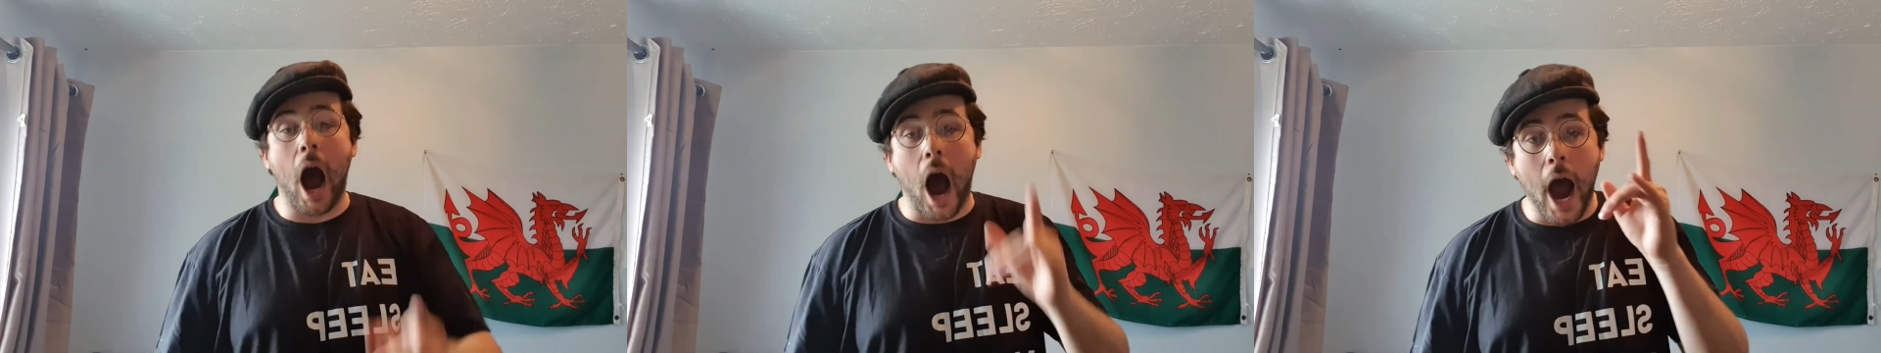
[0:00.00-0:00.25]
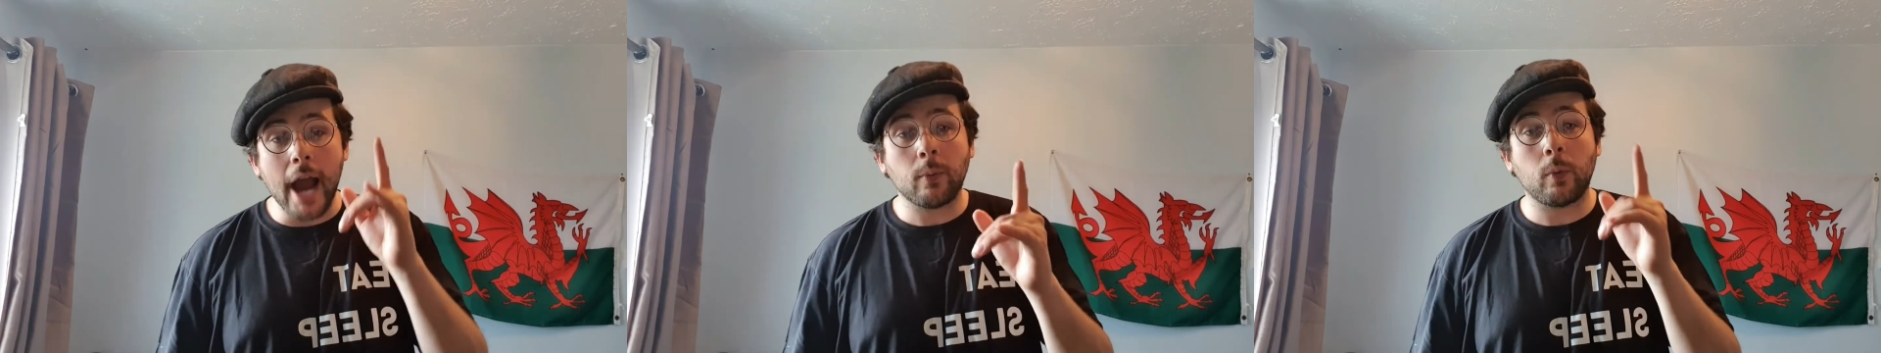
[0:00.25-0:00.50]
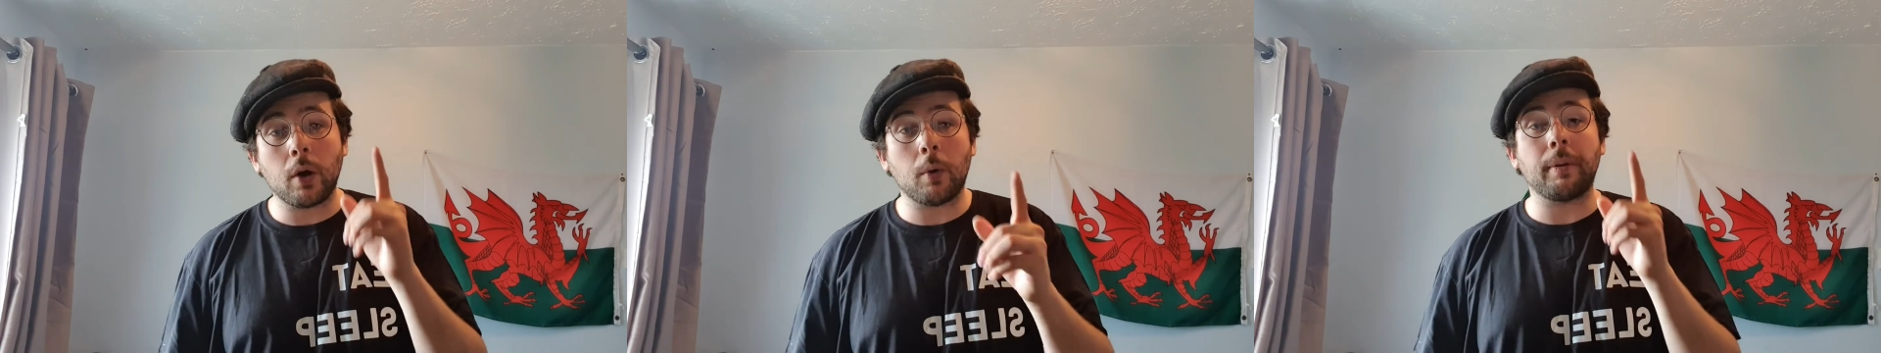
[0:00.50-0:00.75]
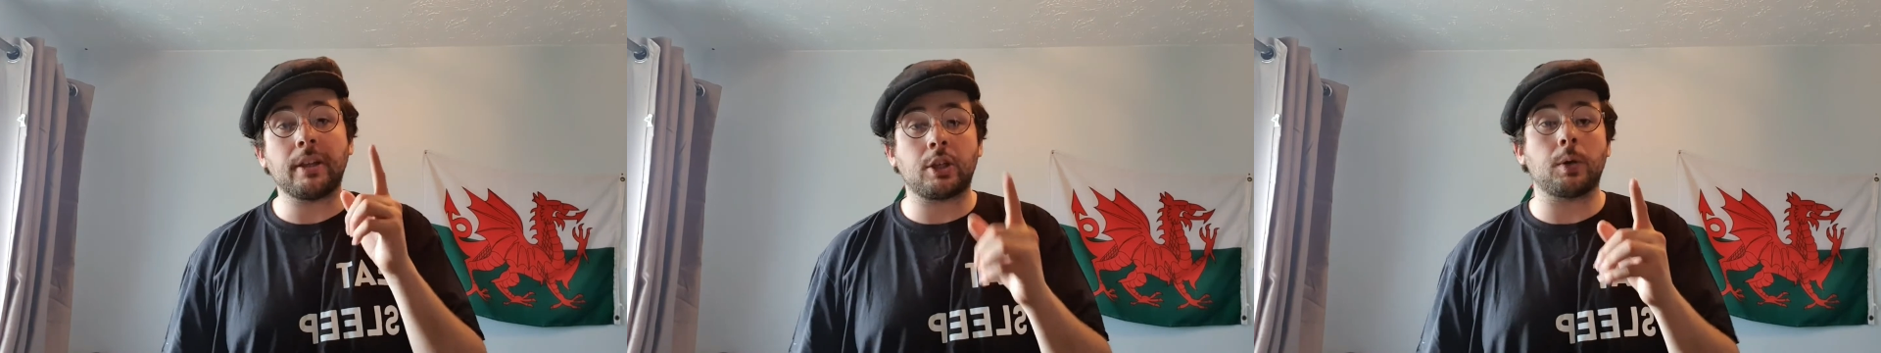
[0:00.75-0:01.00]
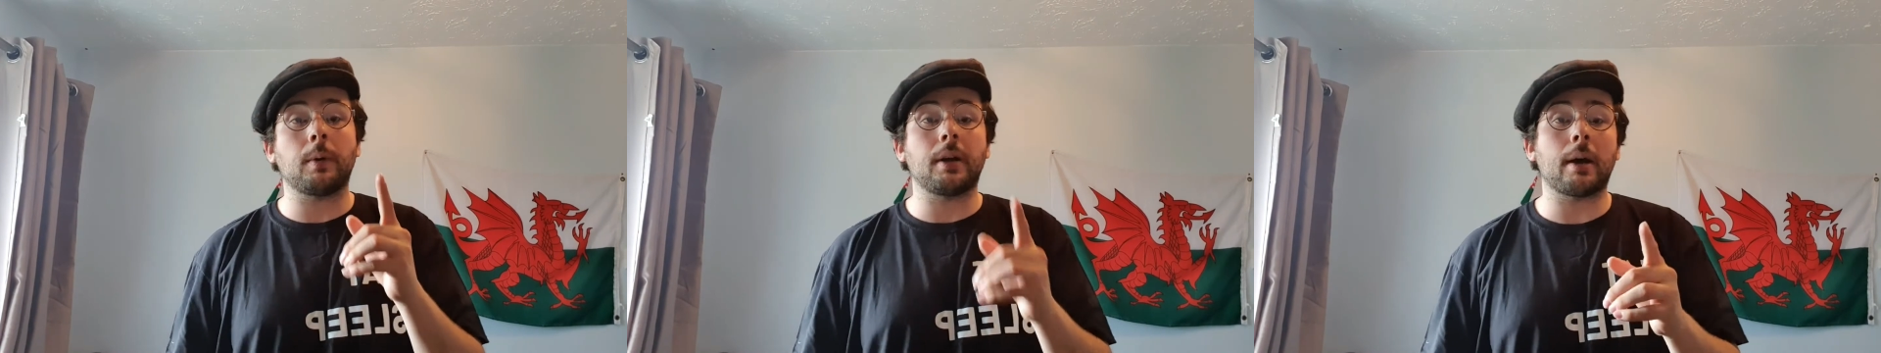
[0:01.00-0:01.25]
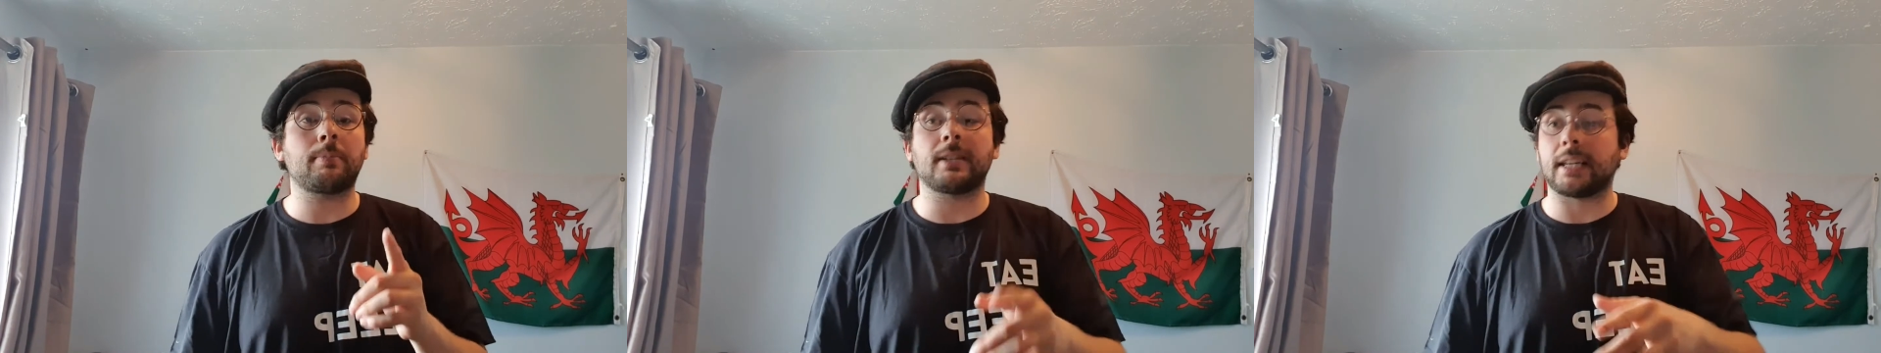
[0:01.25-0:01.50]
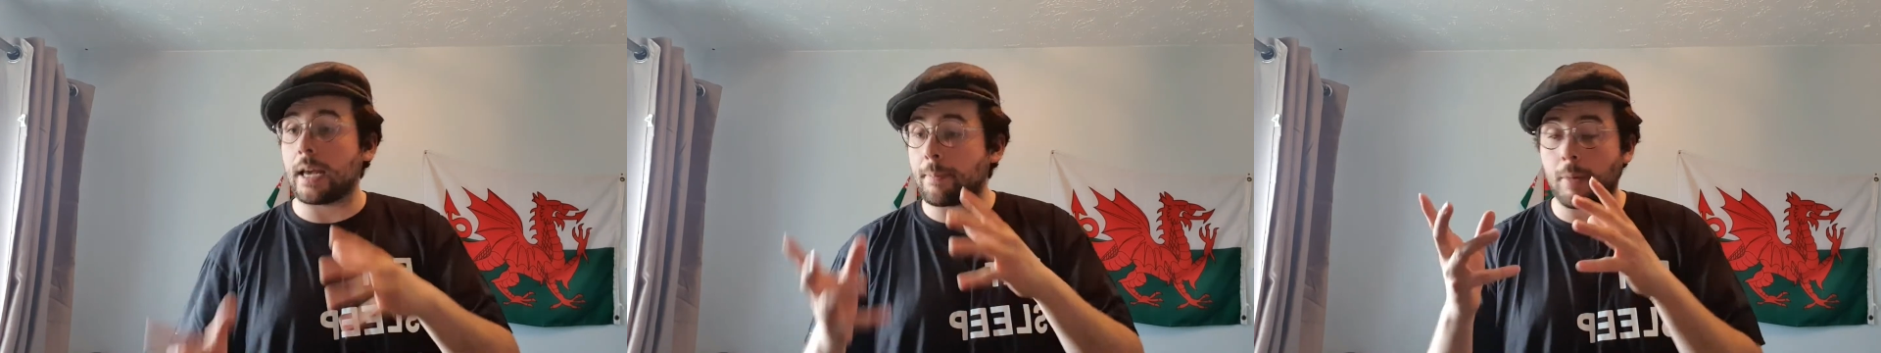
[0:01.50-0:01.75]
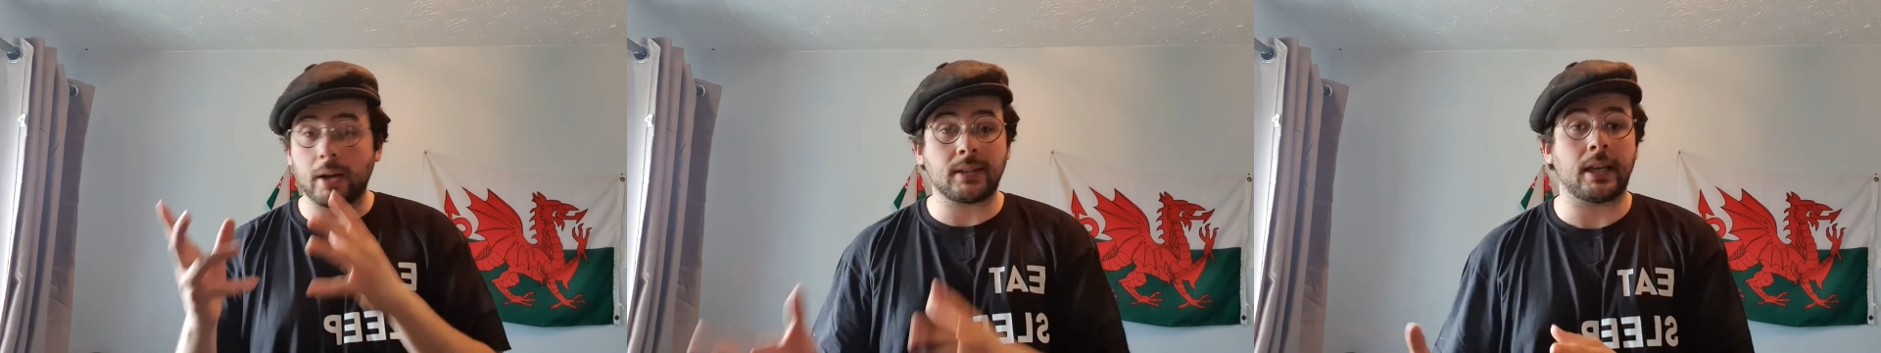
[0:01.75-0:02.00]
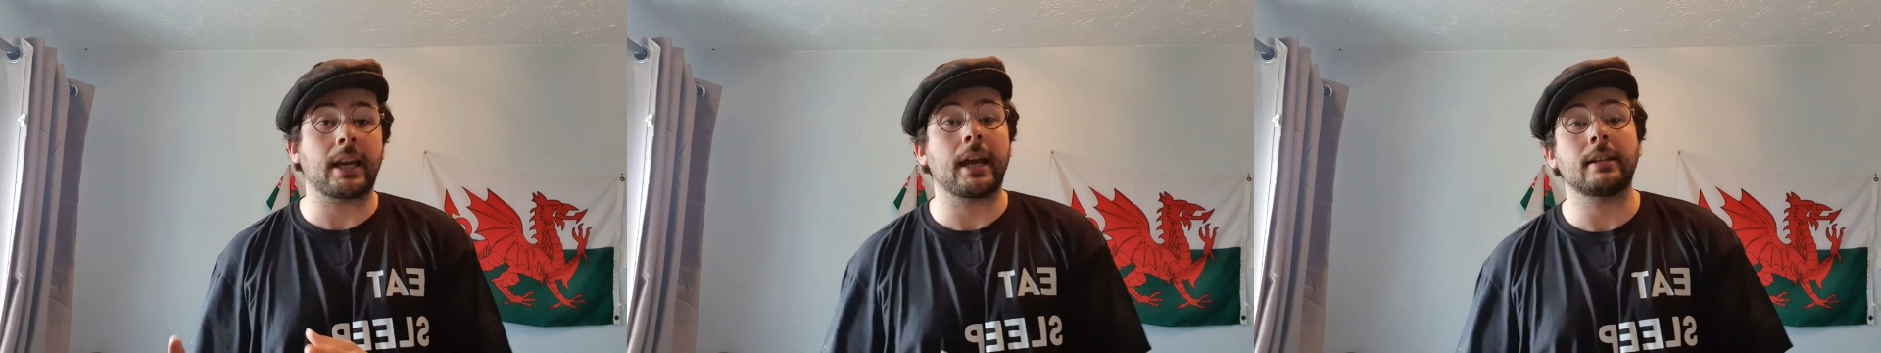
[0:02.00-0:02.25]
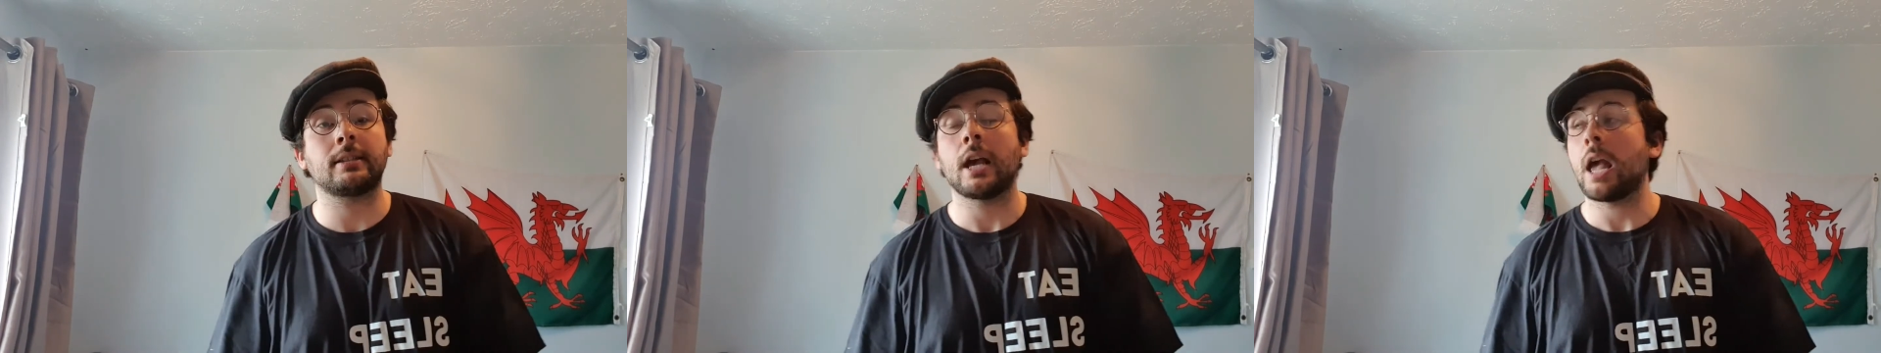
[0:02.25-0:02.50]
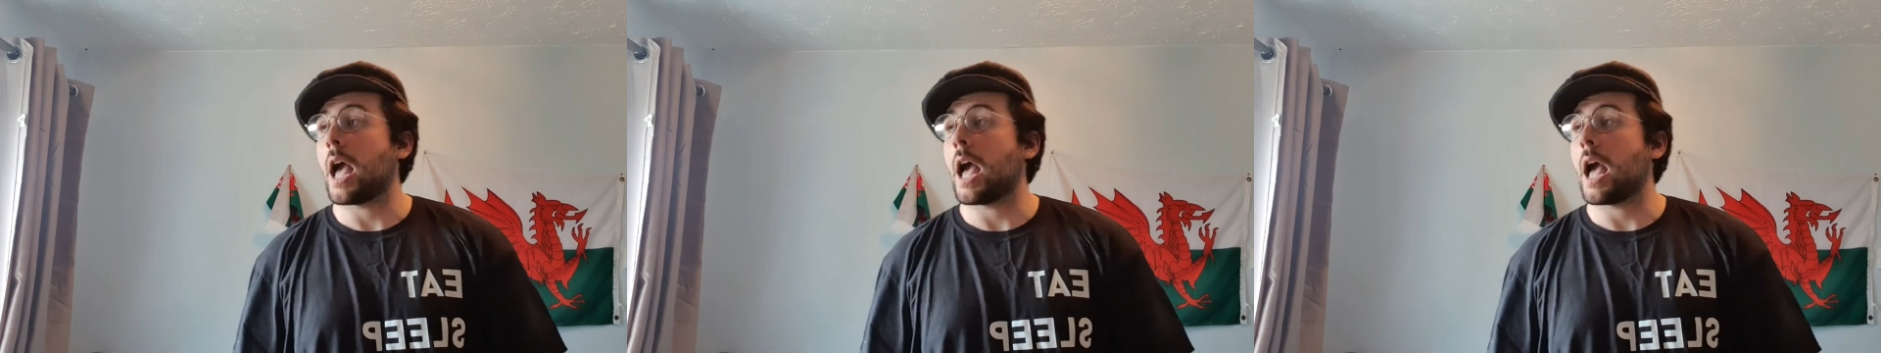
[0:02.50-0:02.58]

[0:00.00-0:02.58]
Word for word: I will be queuing up to get my tickets